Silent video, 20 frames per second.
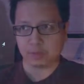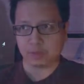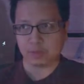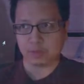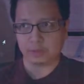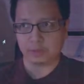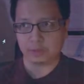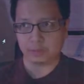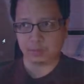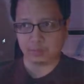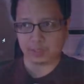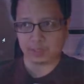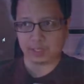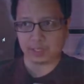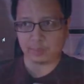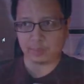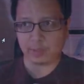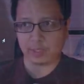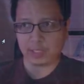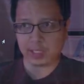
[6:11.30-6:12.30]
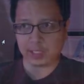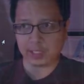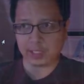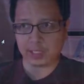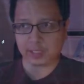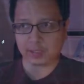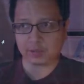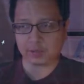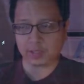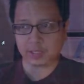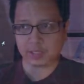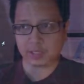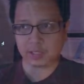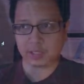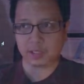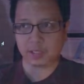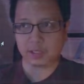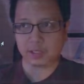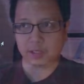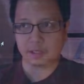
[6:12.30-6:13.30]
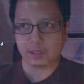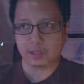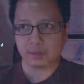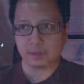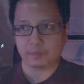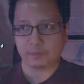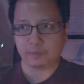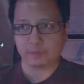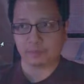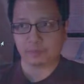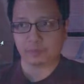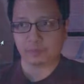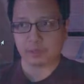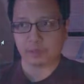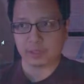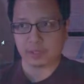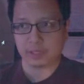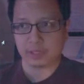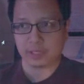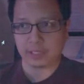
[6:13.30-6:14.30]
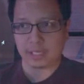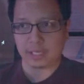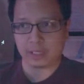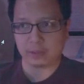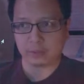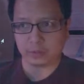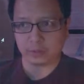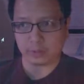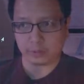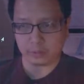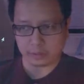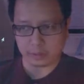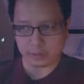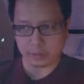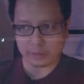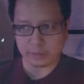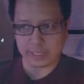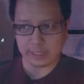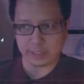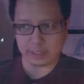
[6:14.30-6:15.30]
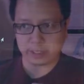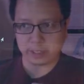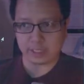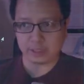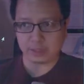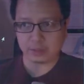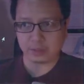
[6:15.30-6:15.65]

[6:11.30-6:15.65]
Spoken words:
You want to copy that address. Now, don't close out of that.